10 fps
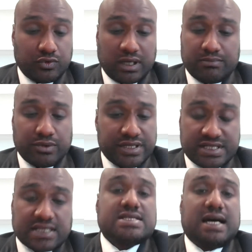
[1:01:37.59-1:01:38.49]

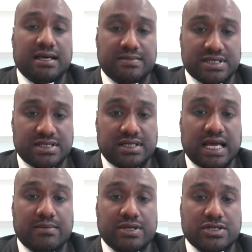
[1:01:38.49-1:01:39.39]
1.6 times the
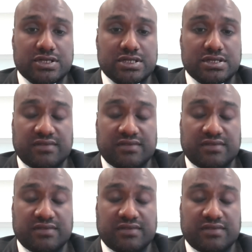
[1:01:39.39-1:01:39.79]
damages,